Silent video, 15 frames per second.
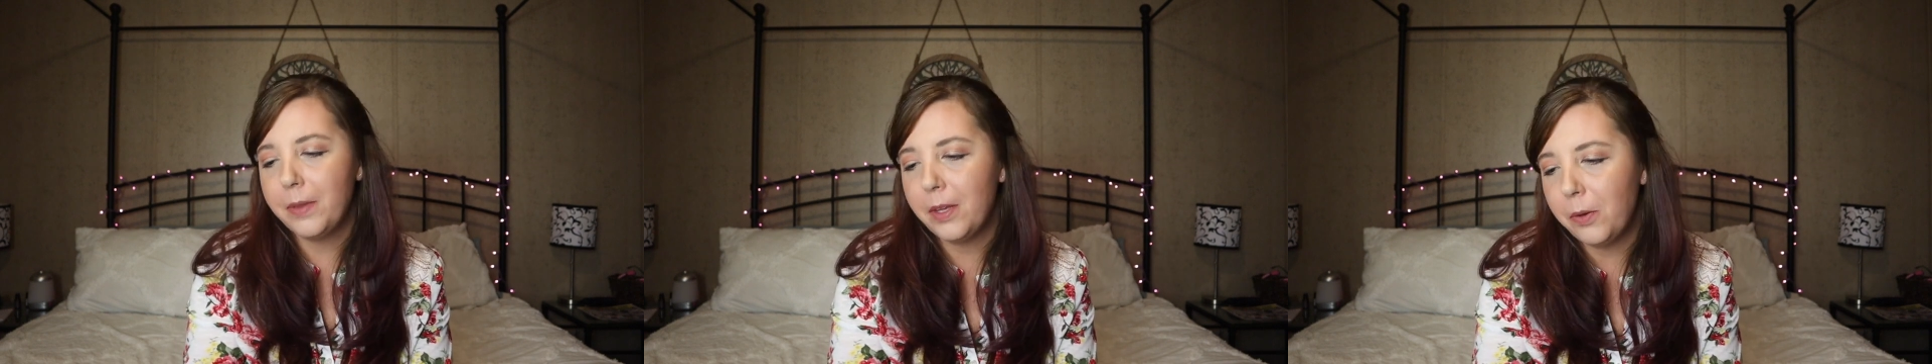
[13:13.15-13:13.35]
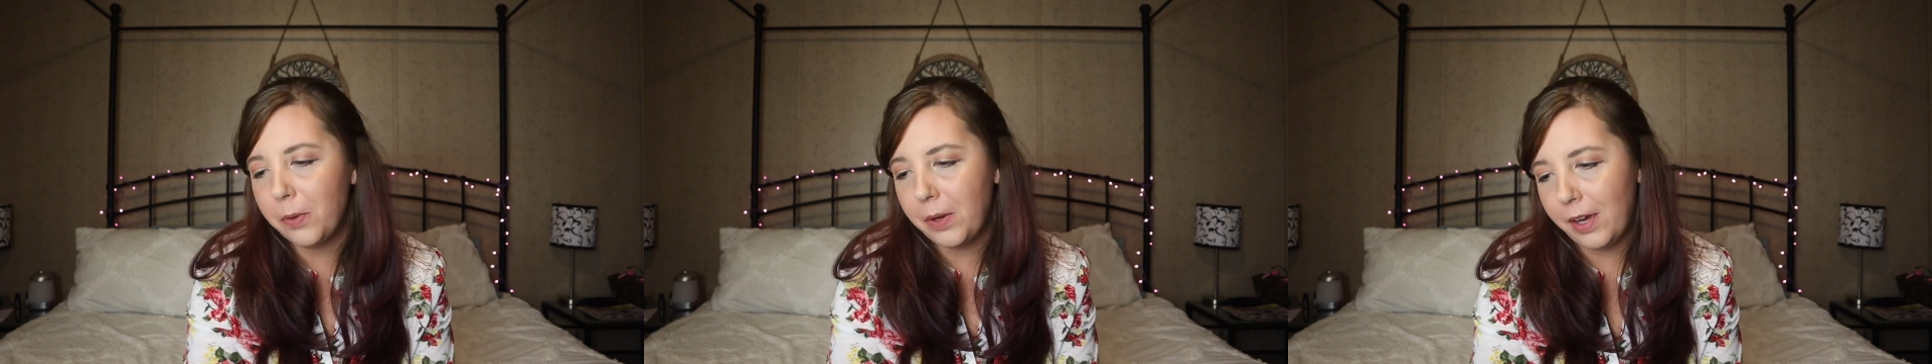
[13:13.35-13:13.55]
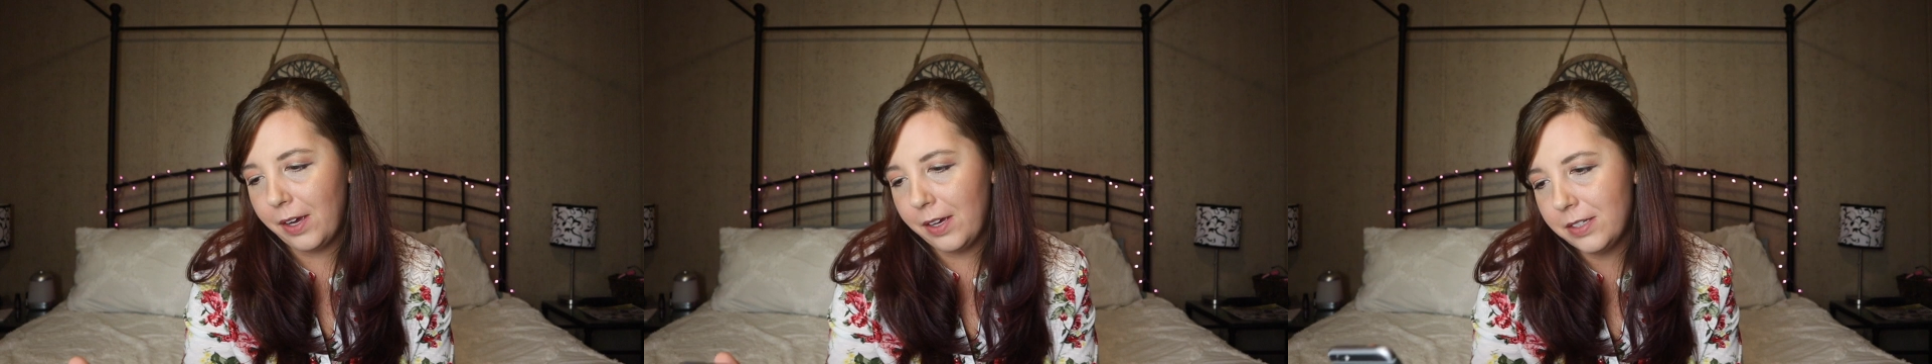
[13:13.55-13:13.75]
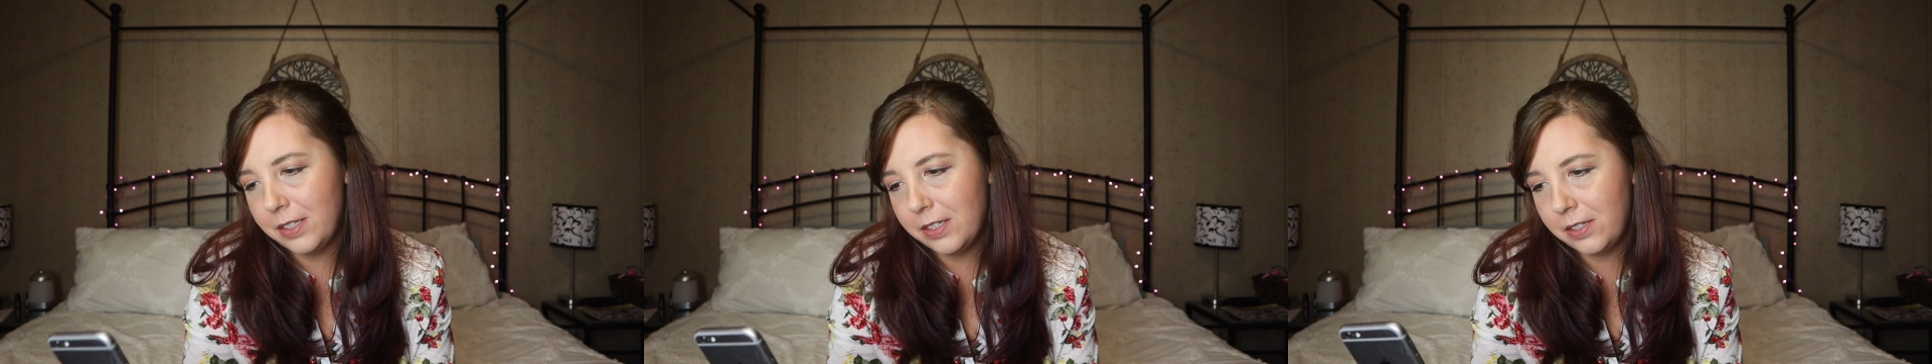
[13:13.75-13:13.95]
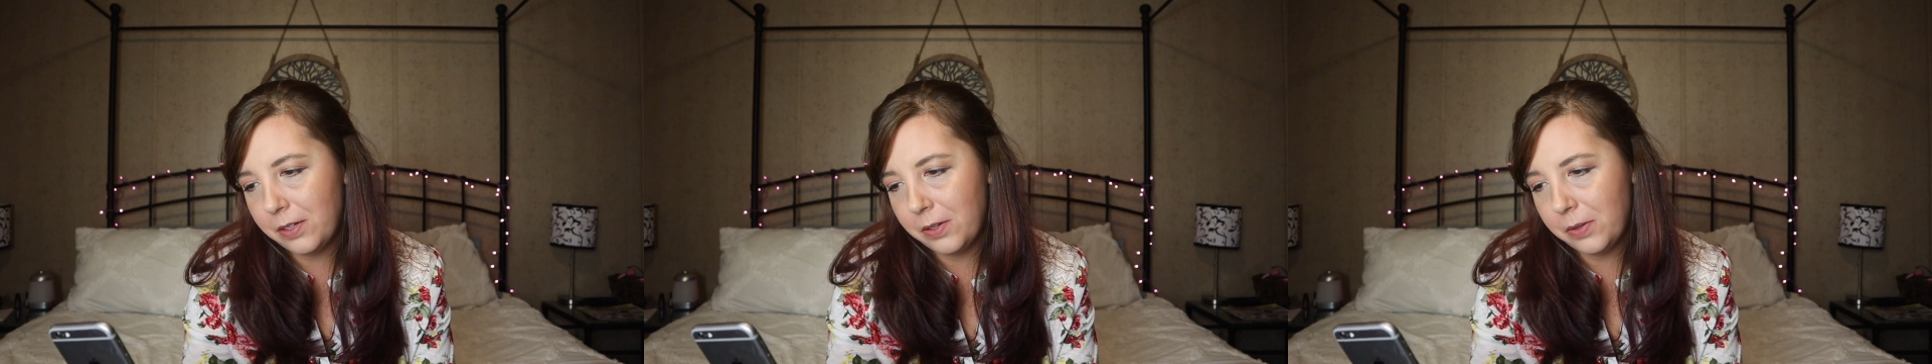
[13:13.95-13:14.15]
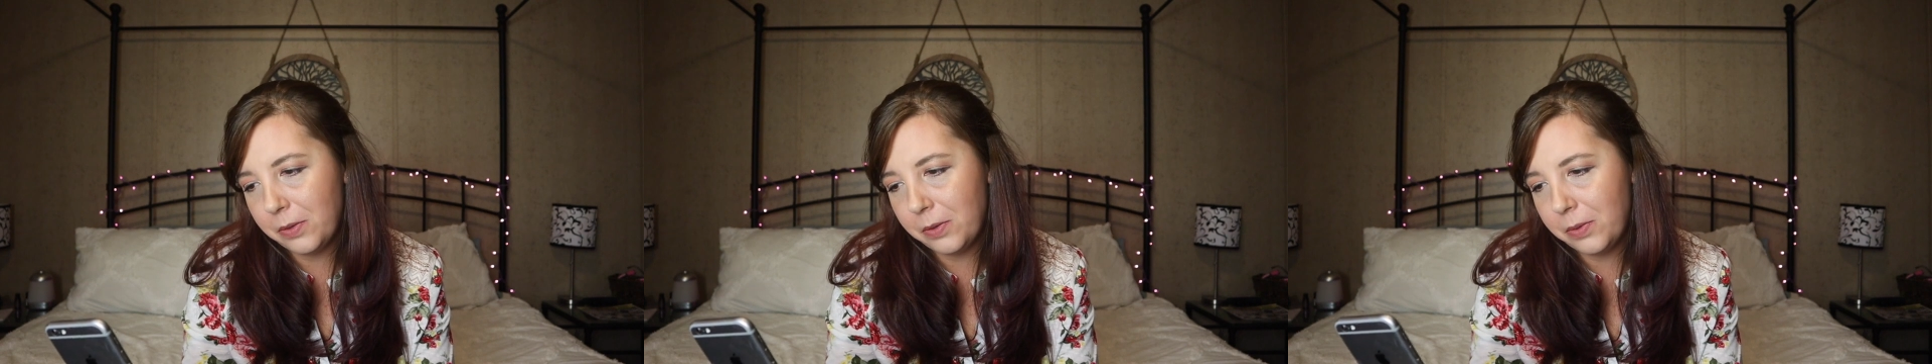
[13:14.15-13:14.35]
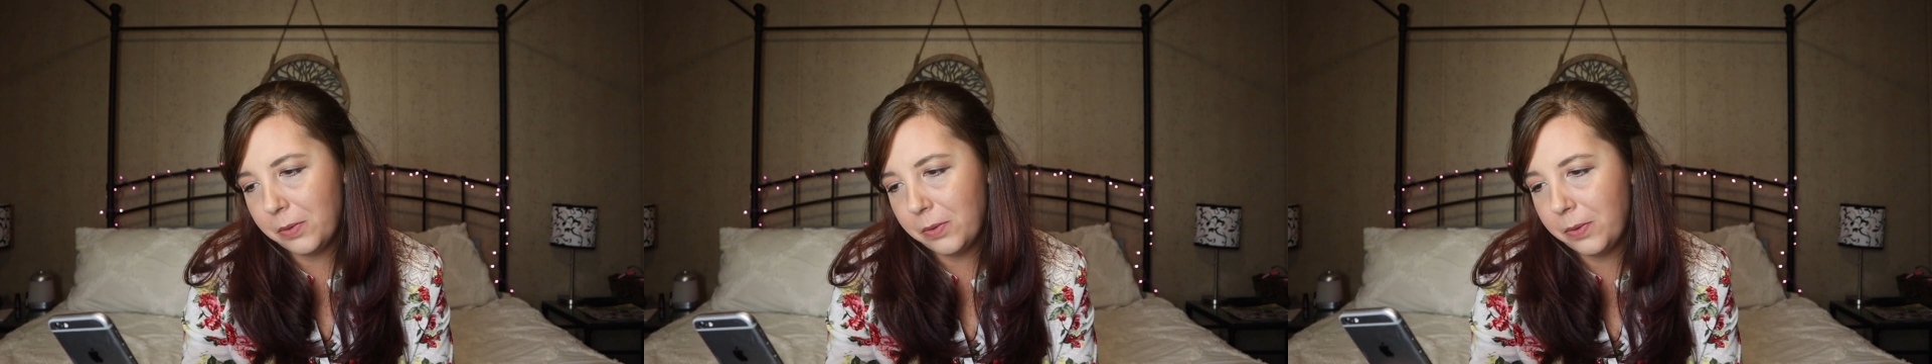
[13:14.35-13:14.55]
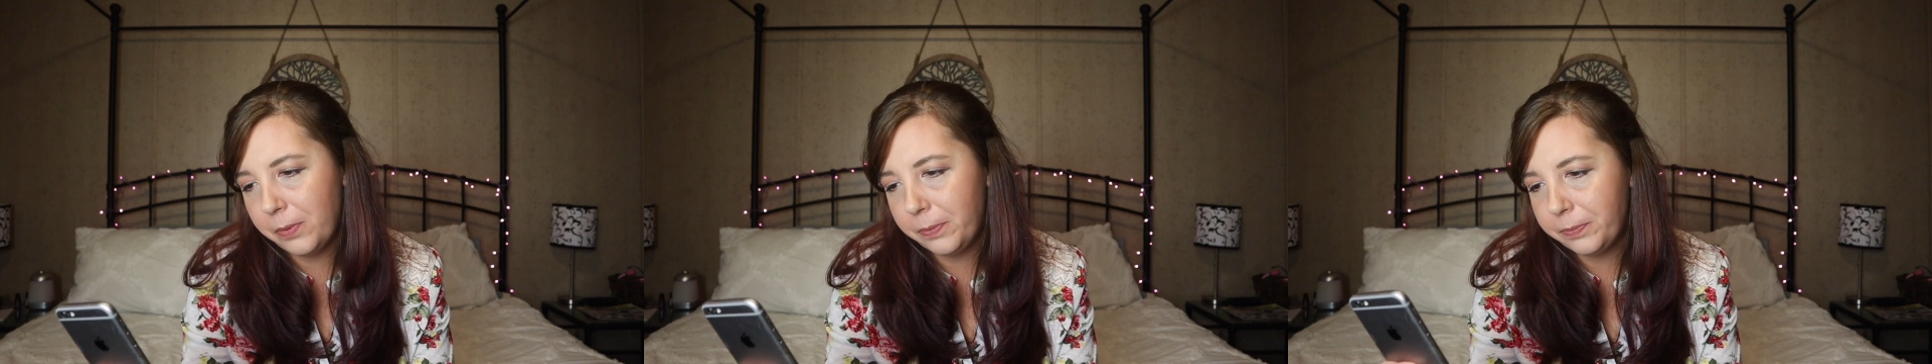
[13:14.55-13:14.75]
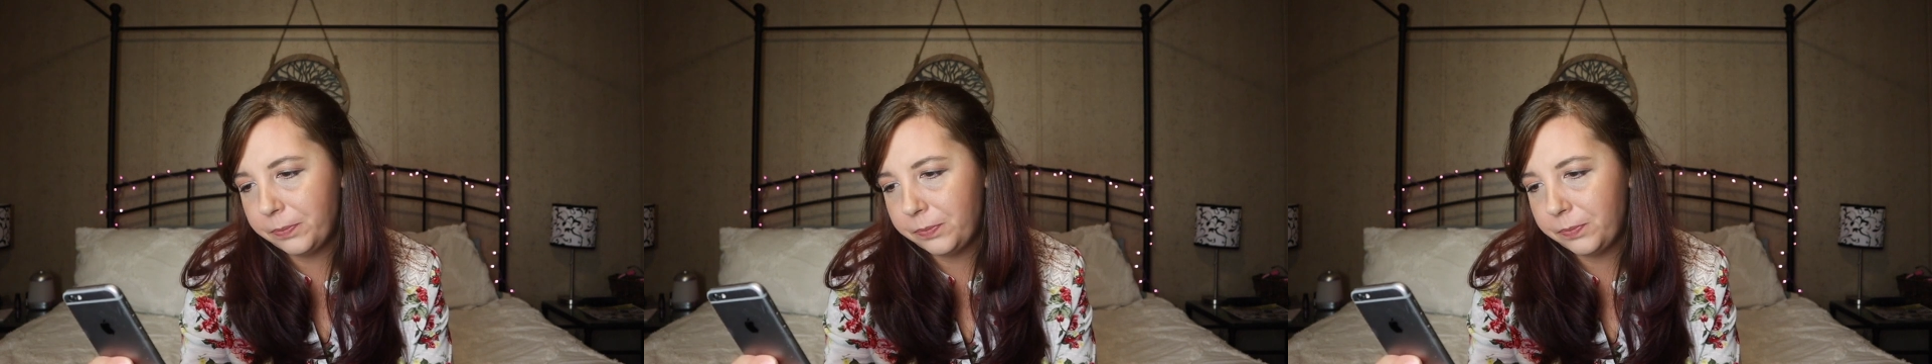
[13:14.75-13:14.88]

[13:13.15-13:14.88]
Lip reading: Okay, so